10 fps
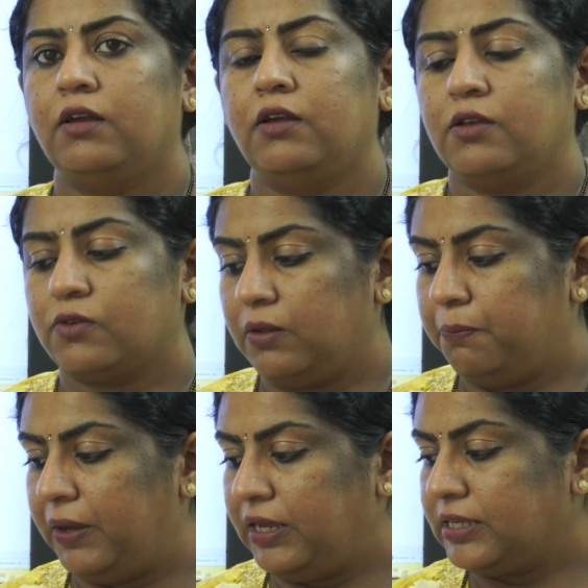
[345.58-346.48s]
So the
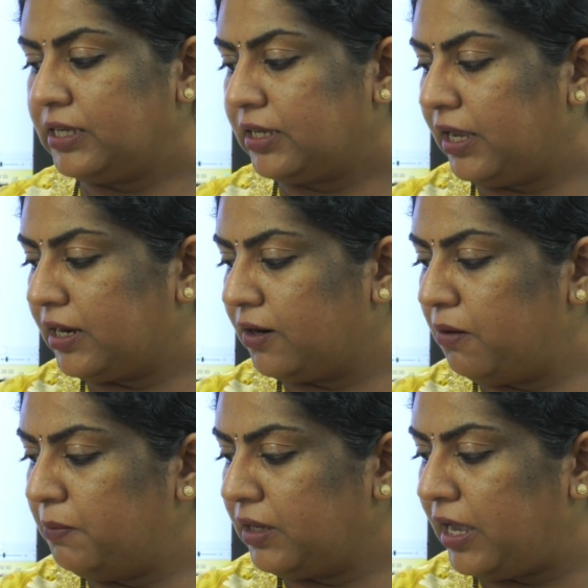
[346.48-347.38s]
basic
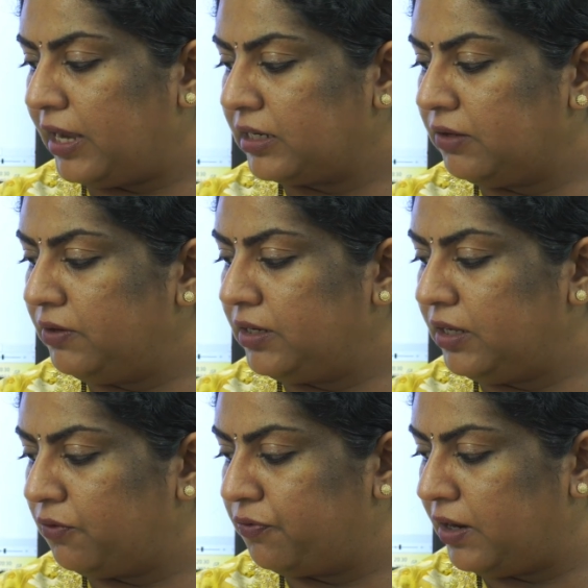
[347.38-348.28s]
economic activity
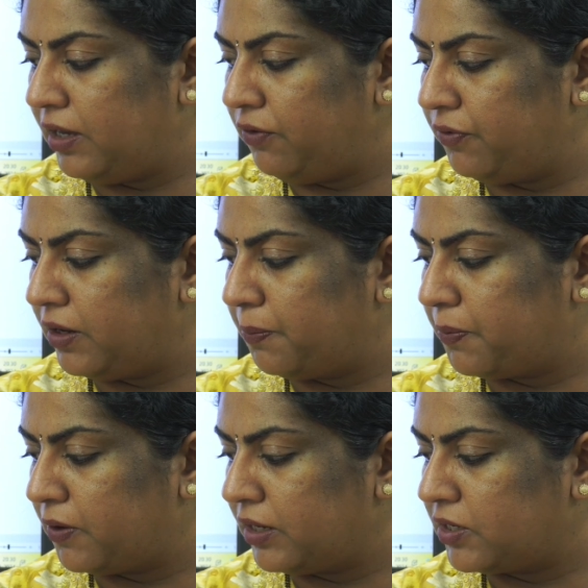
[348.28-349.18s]
of life are
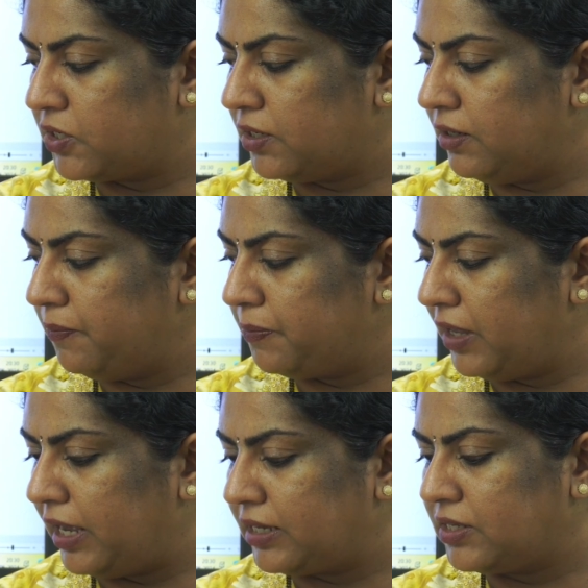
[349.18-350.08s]
production,
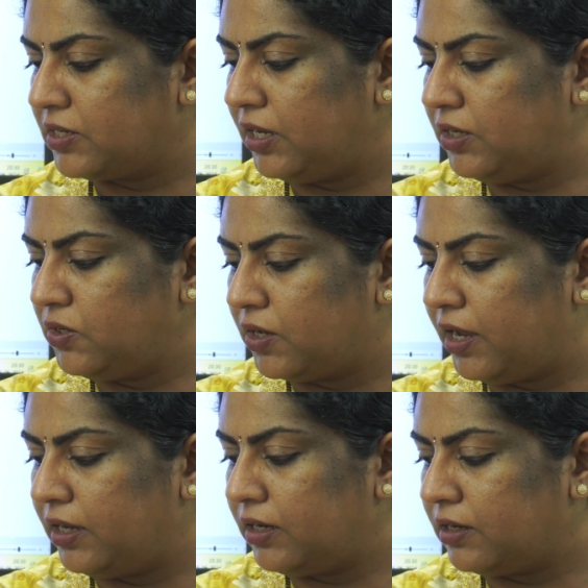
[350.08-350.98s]
exchange
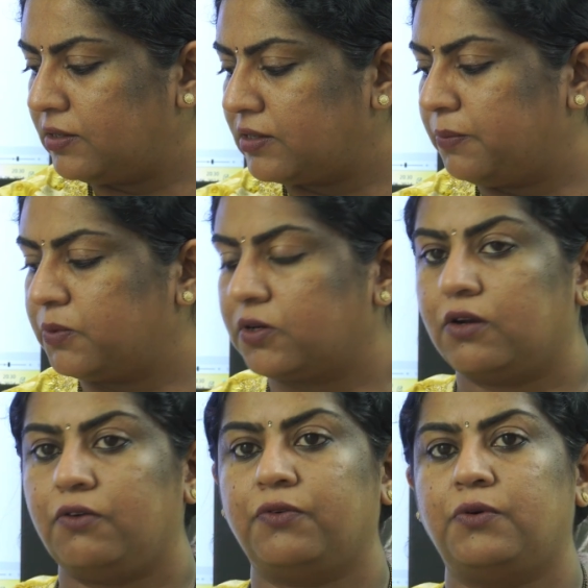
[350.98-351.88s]
and consumption
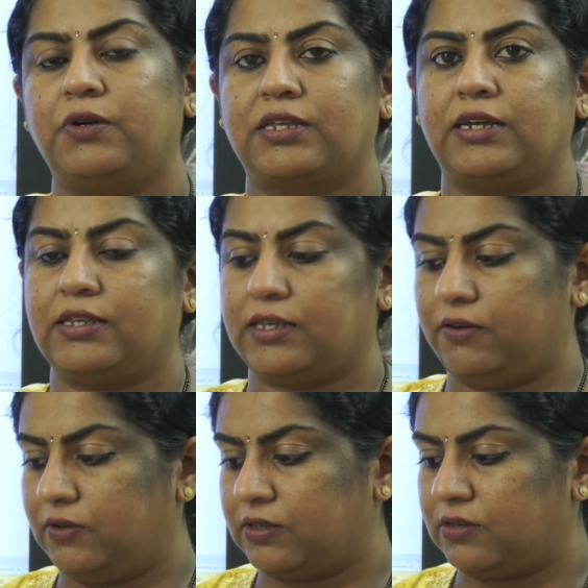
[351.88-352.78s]
of goods and
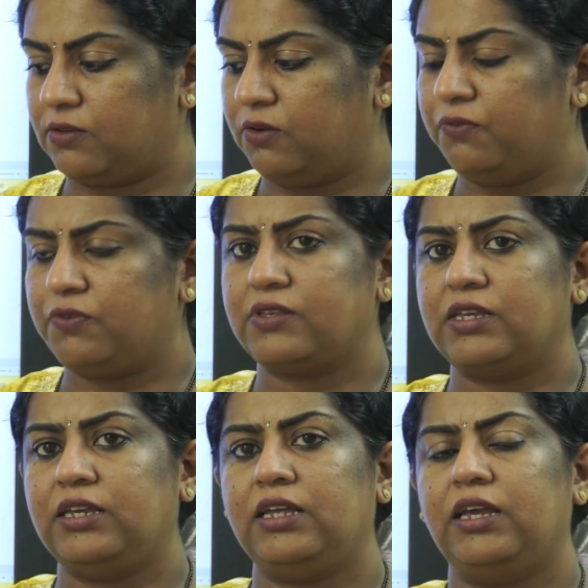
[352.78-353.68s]
services. So if you
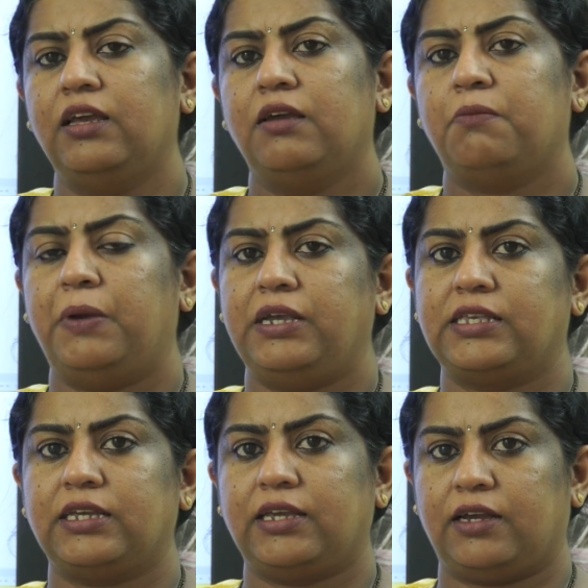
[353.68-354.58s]
see the
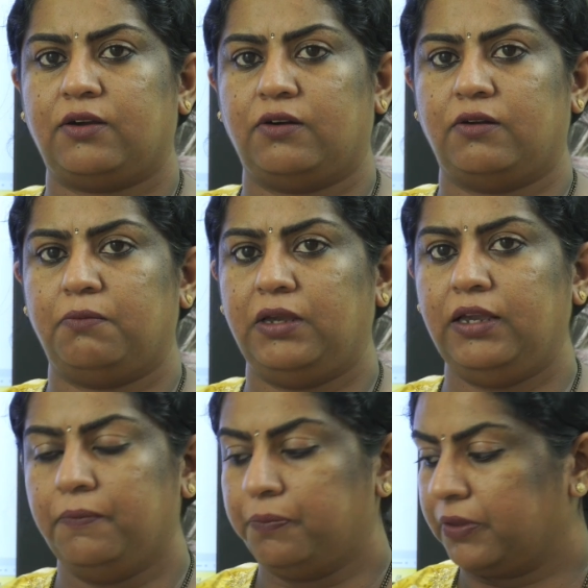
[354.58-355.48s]
basic
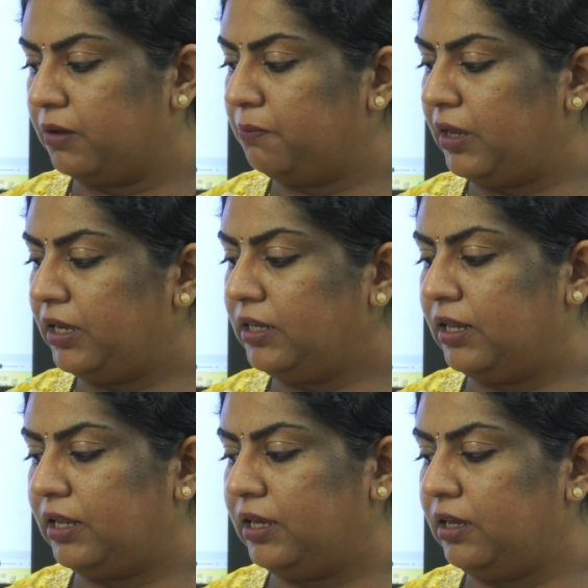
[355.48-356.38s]
economy,
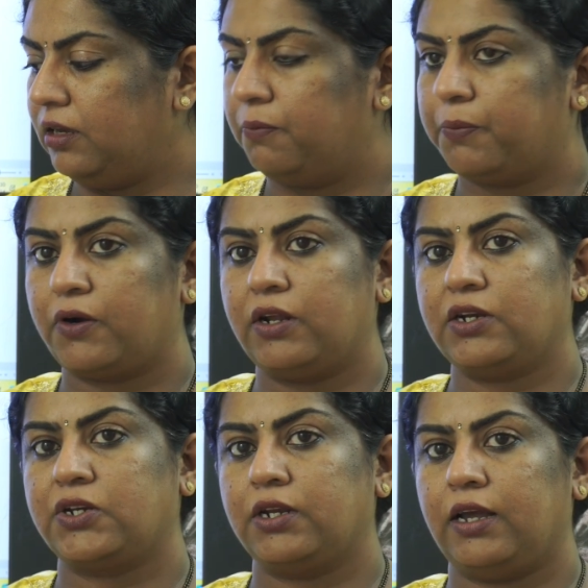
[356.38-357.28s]
mainly
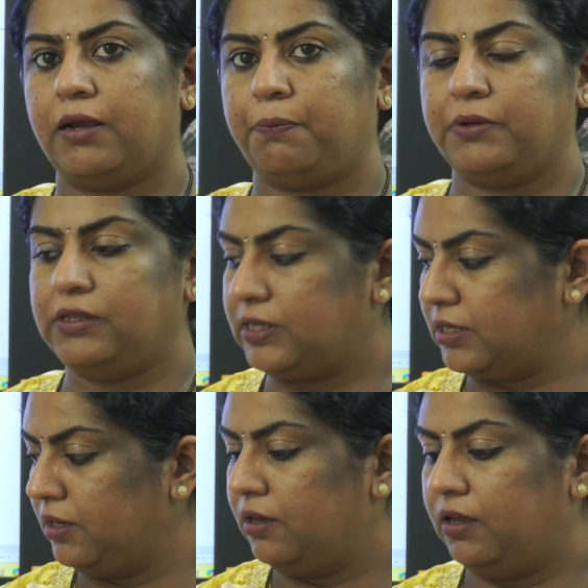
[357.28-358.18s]
production happens,
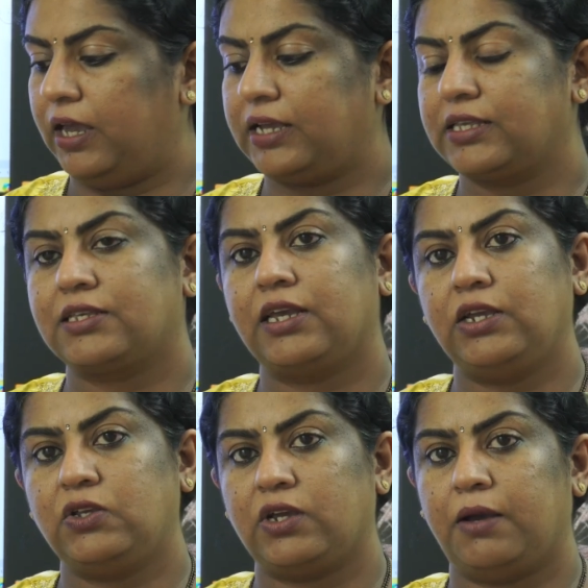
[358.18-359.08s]

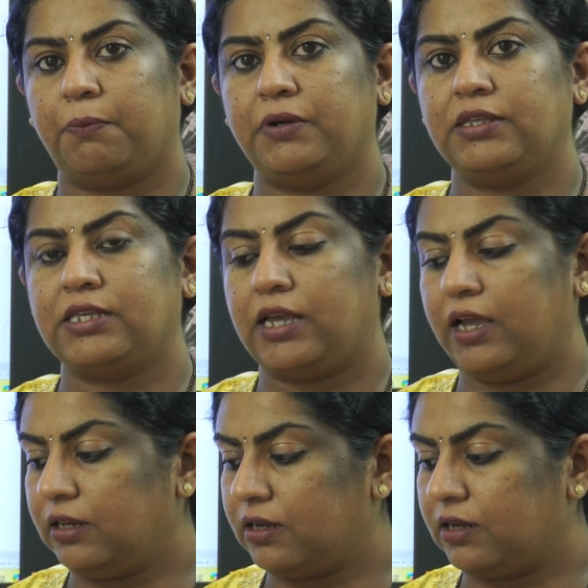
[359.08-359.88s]
exchange happens and